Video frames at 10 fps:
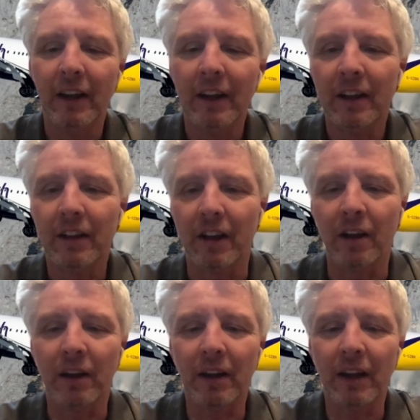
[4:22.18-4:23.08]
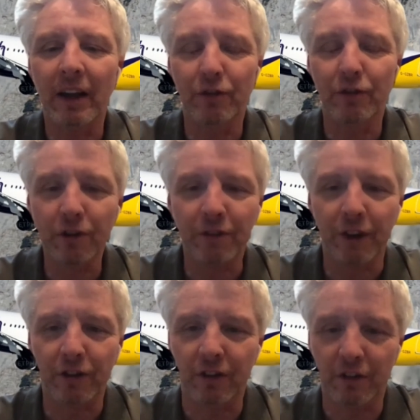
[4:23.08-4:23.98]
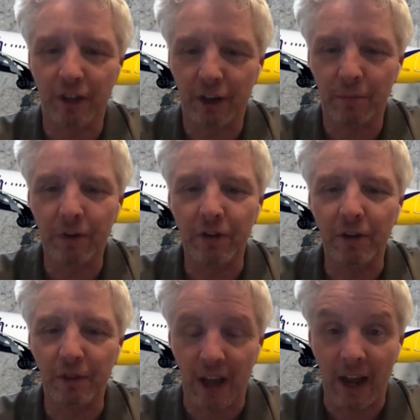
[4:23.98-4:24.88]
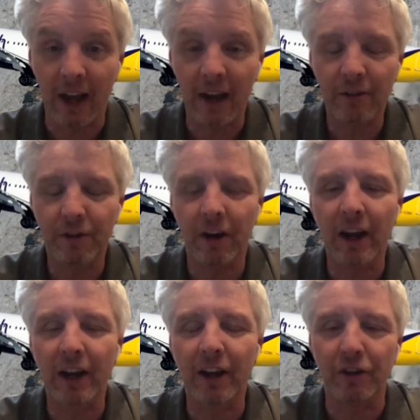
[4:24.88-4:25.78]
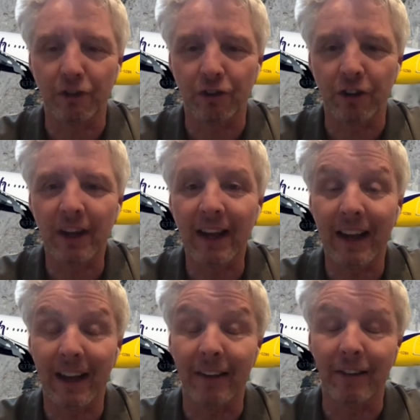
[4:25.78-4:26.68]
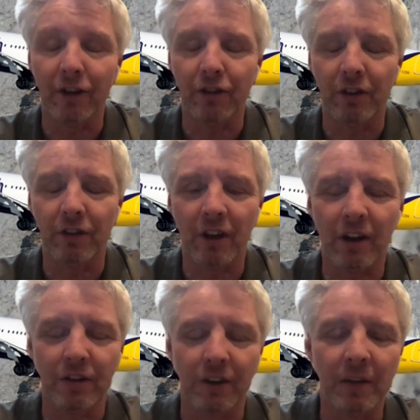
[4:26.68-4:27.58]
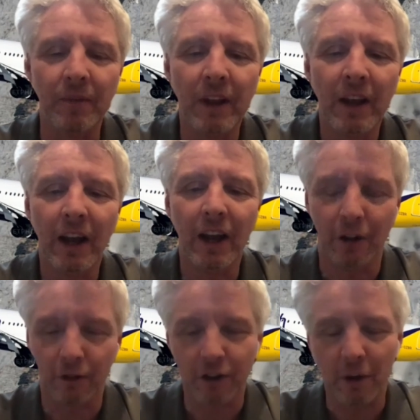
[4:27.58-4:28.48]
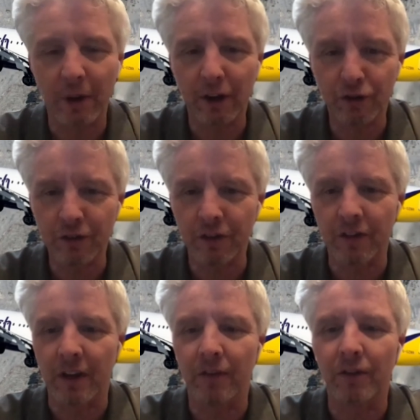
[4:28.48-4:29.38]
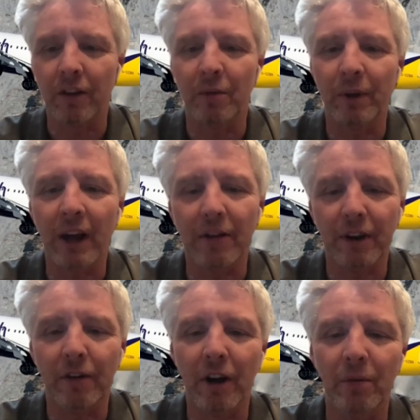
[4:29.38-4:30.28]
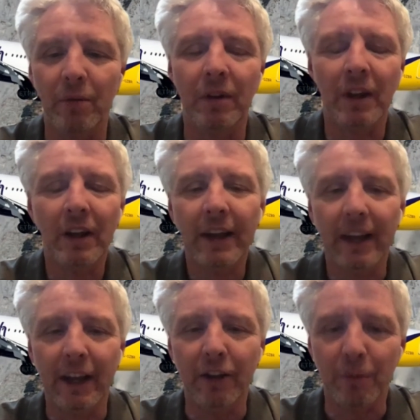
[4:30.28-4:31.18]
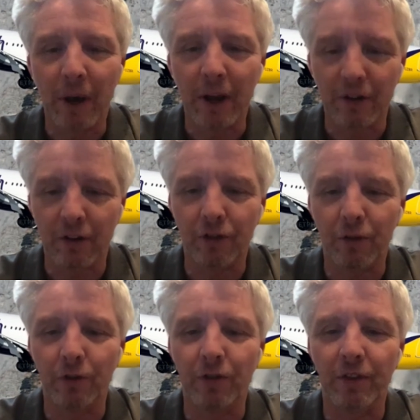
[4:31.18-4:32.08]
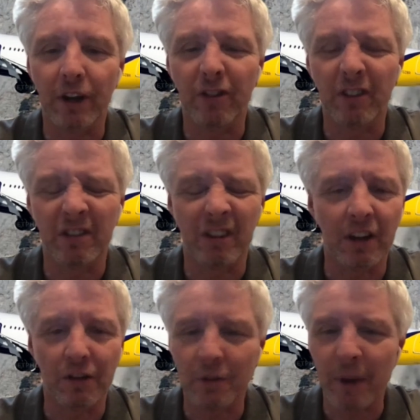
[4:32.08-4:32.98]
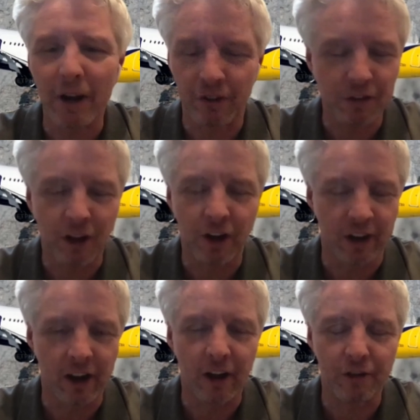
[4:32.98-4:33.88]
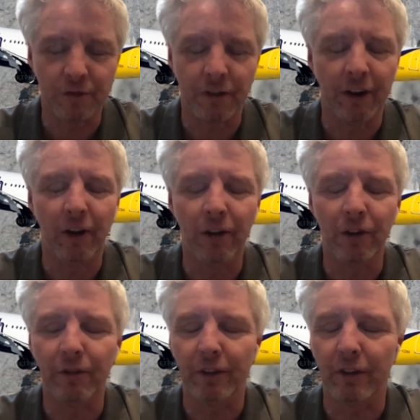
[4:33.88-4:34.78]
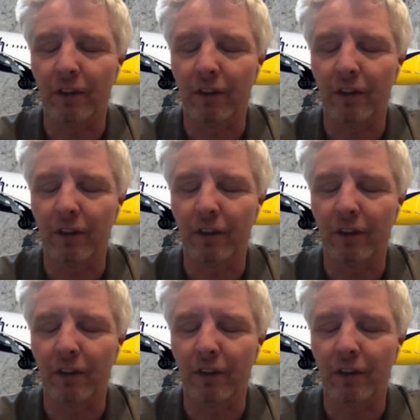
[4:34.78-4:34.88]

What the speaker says: that has two functions. It can produce air for air conditioning and engine starting, and also electricity so that we have our own independent source of electricity because the batteries aren't going to last very long, obviously.